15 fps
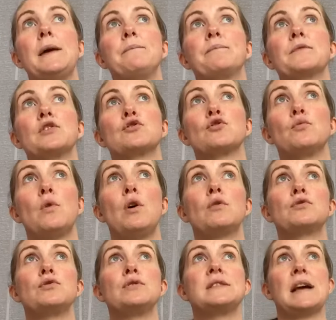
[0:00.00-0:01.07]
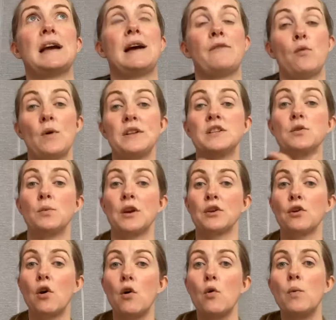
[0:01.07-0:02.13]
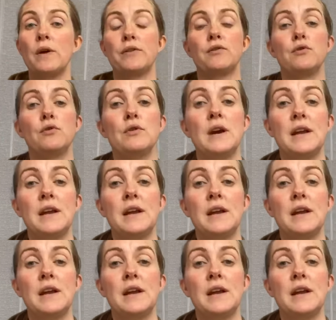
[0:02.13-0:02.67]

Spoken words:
So what I'll do is I have a one-to-one call with you,